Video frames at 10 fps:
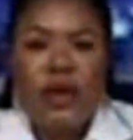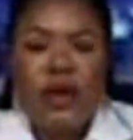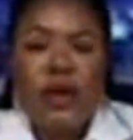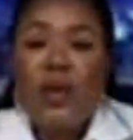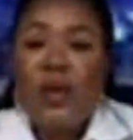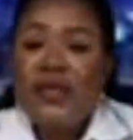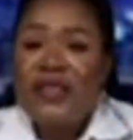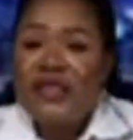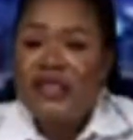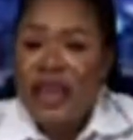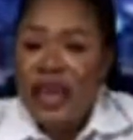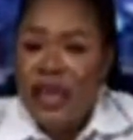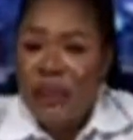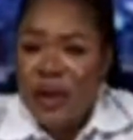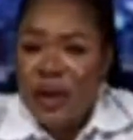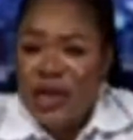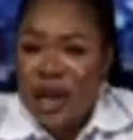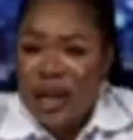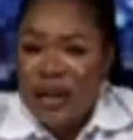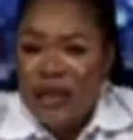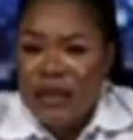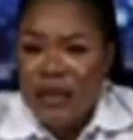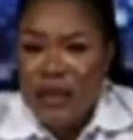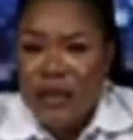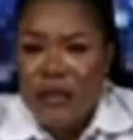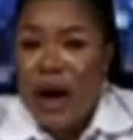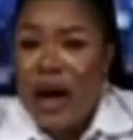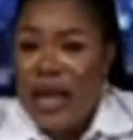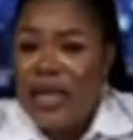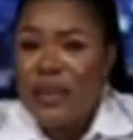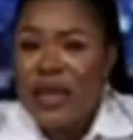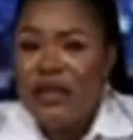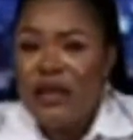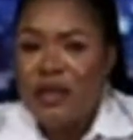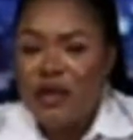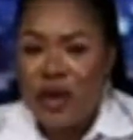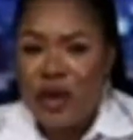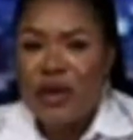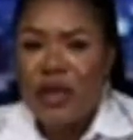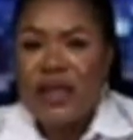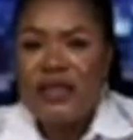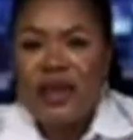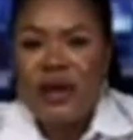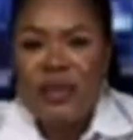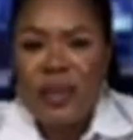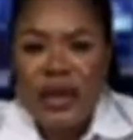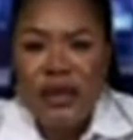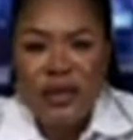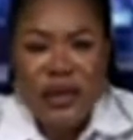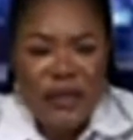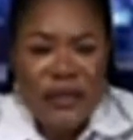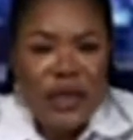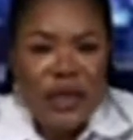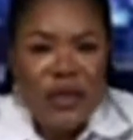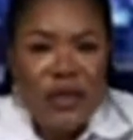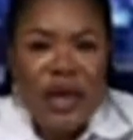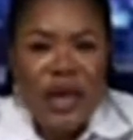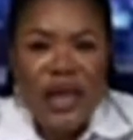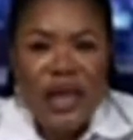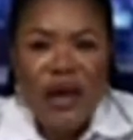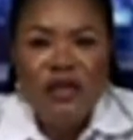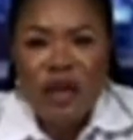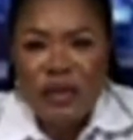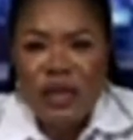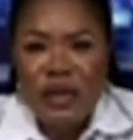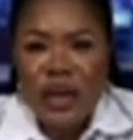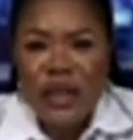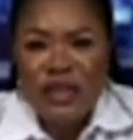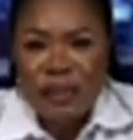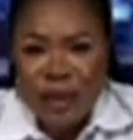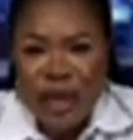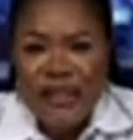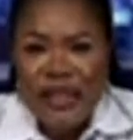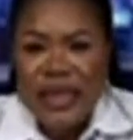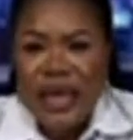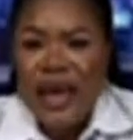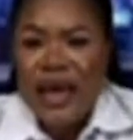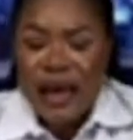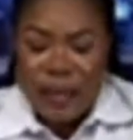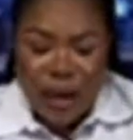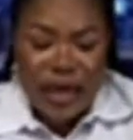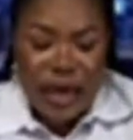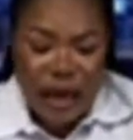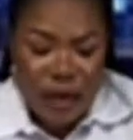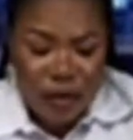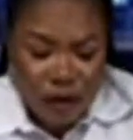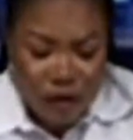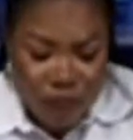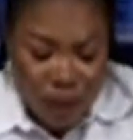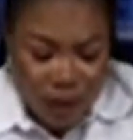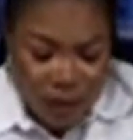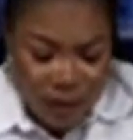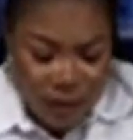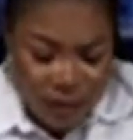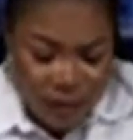Well, we sincerely apologize for our inability to bring you that sound bite. We'll definitely do that in our subsequent bulletin. But now to sports.